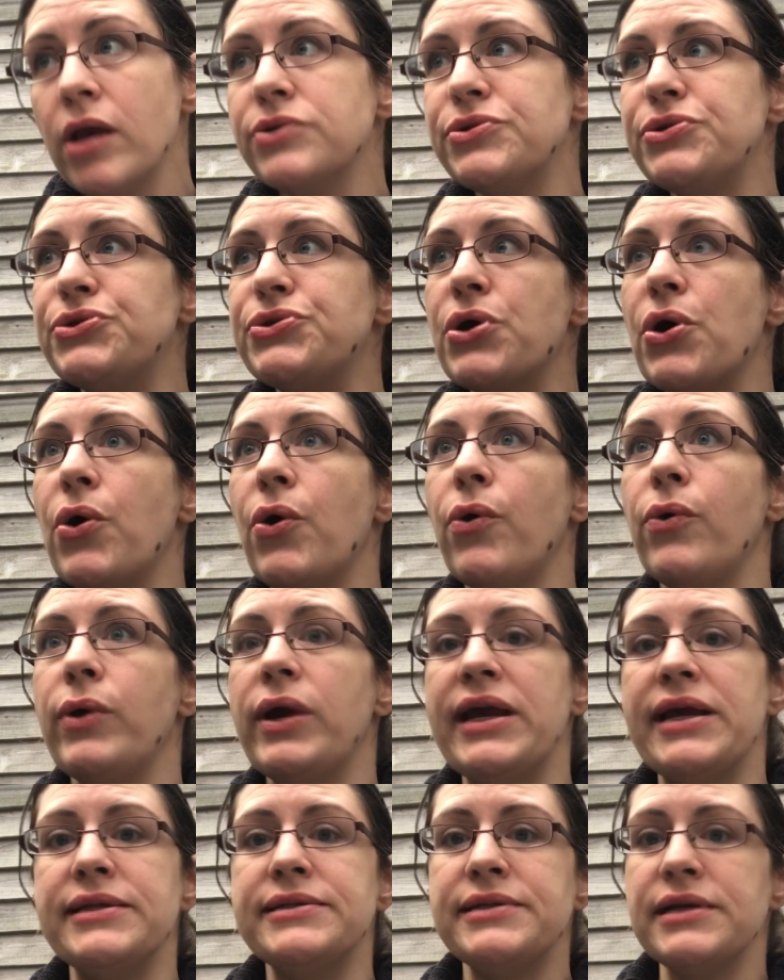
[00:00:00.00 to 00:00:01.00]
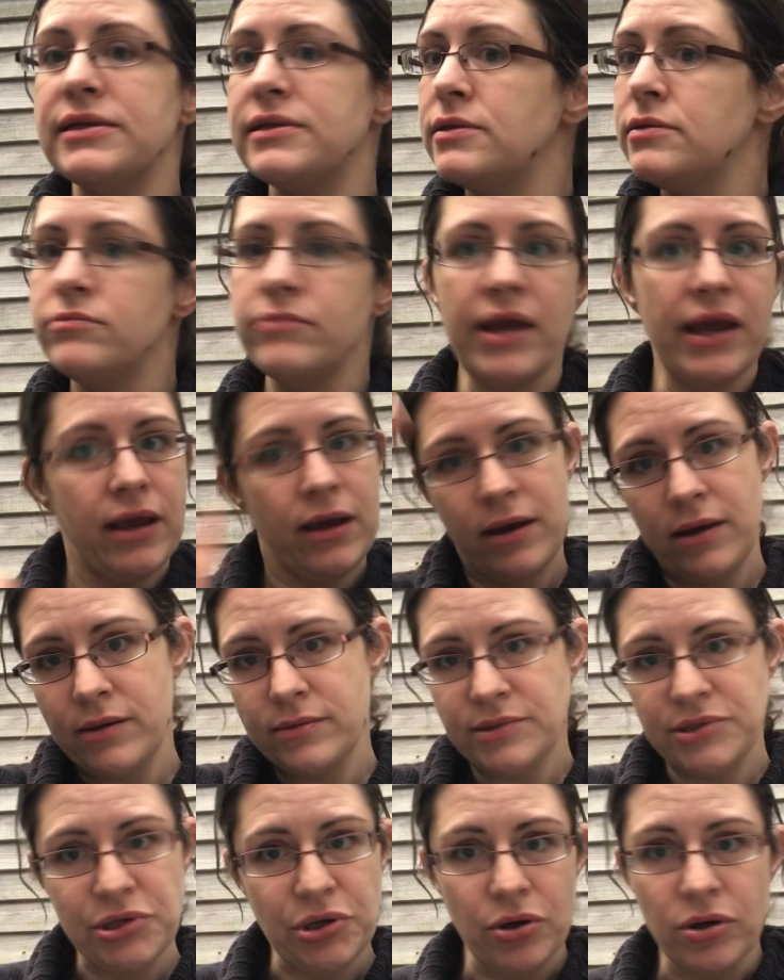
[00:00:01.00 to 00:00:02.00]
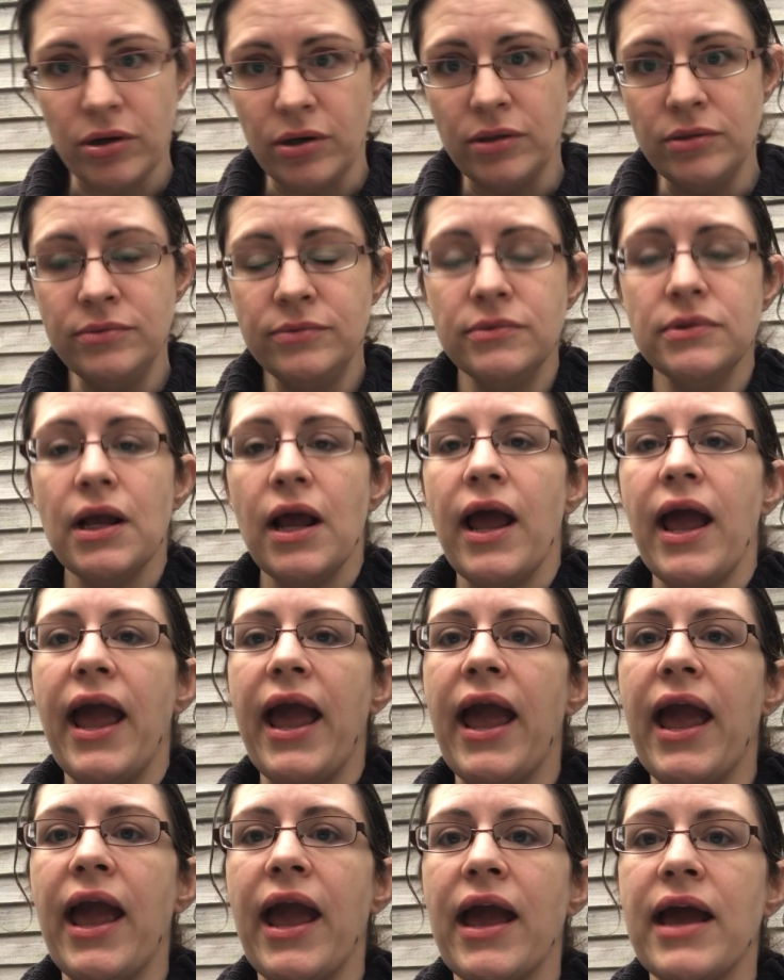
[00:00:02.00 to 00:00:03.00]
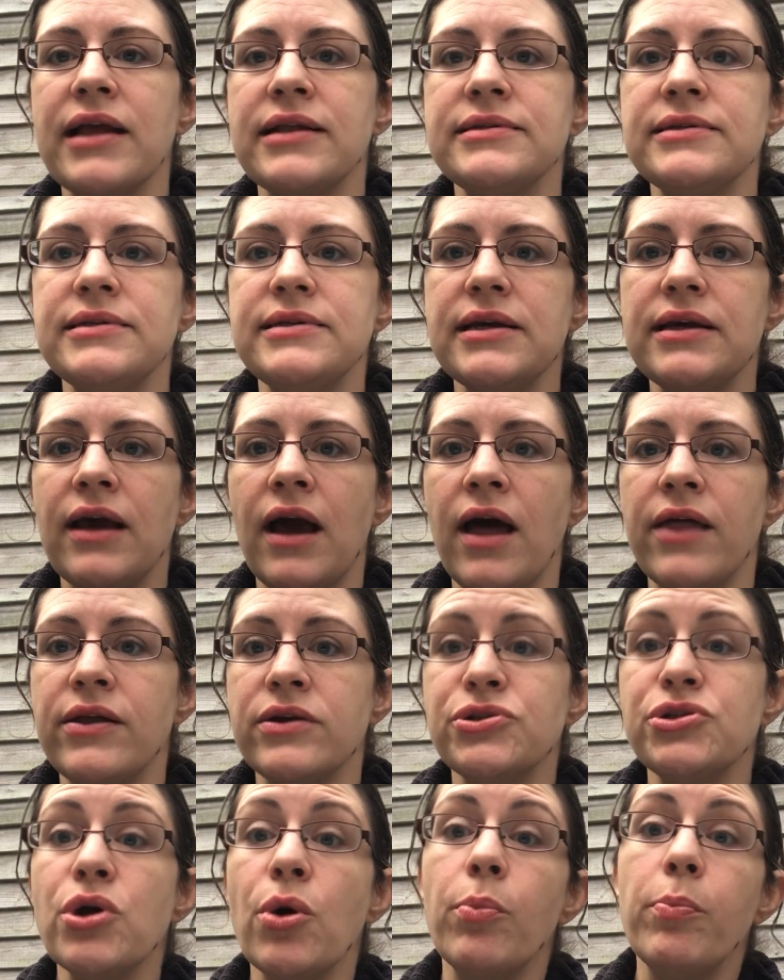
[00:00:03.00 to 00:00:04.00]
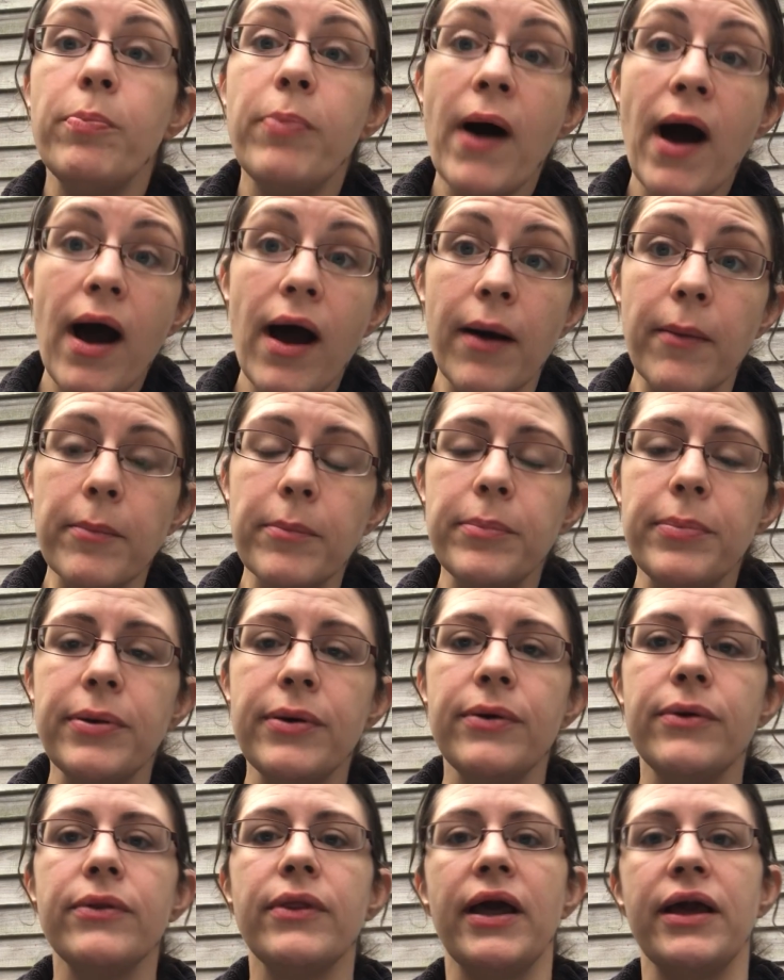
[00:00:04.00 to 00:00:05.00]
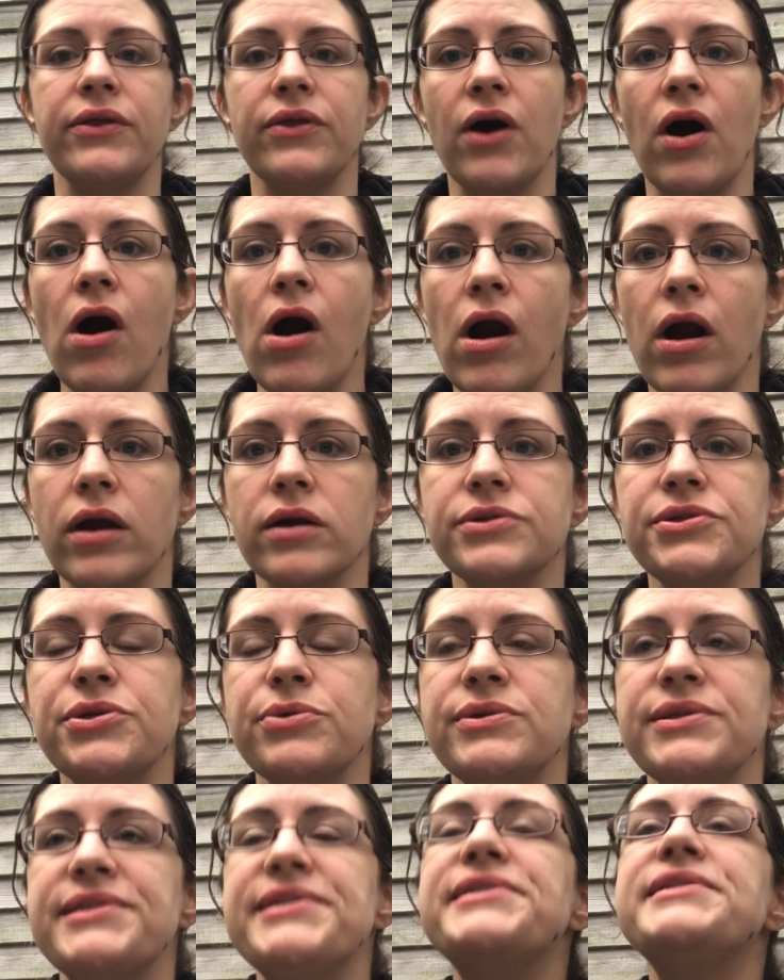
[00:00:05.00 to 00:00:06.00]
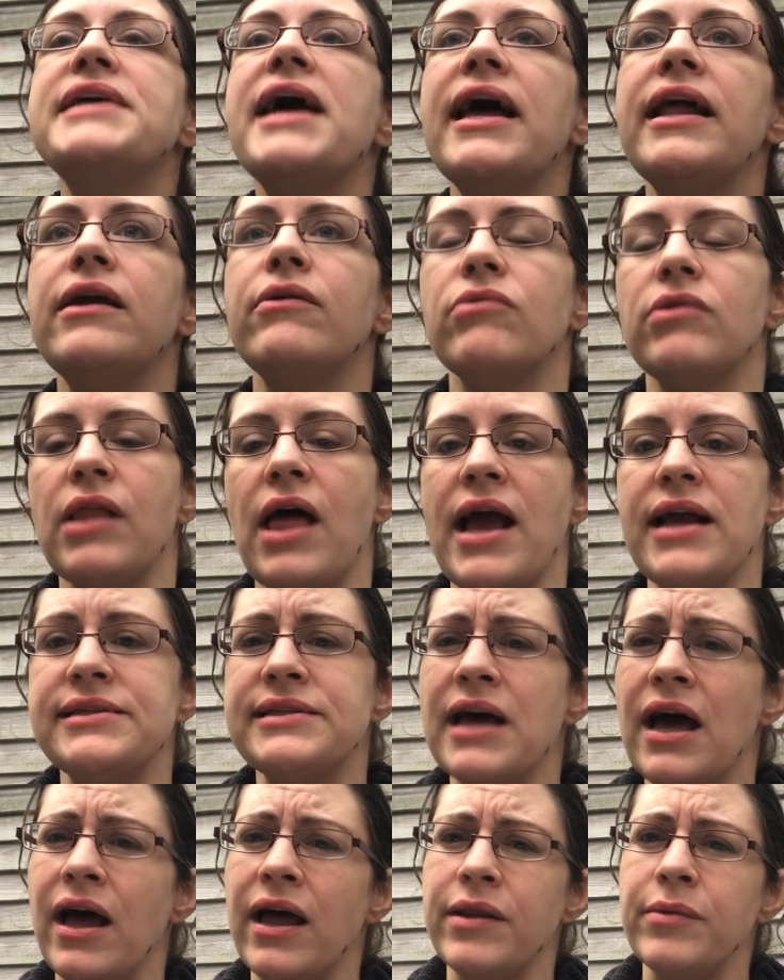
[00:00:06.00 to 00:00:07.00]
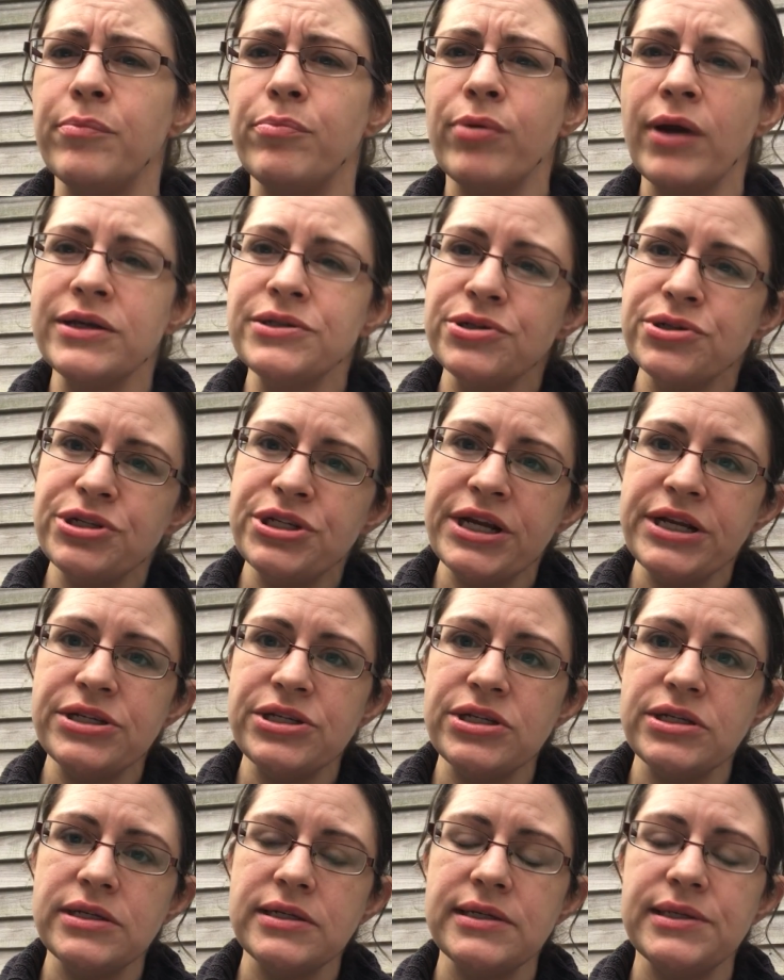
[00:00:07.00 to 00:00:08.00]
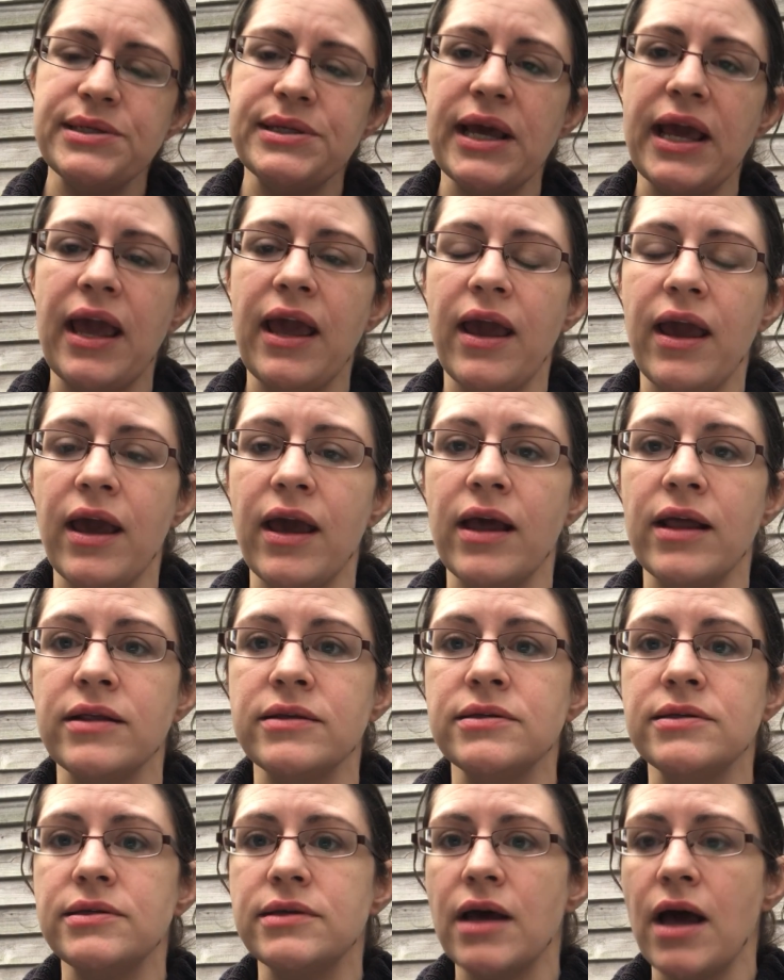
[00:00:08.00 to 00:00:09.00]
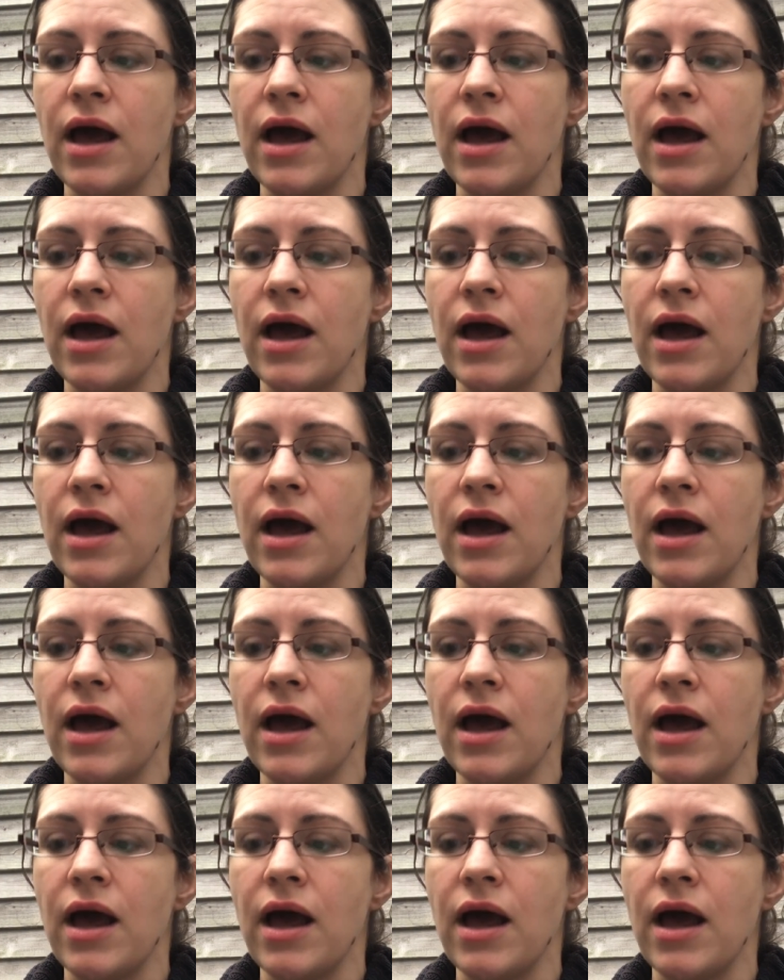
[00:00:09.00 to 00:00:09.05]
so it doesn't make a circle, and there's no pump like the heart. So instead, it relies on pressure changes and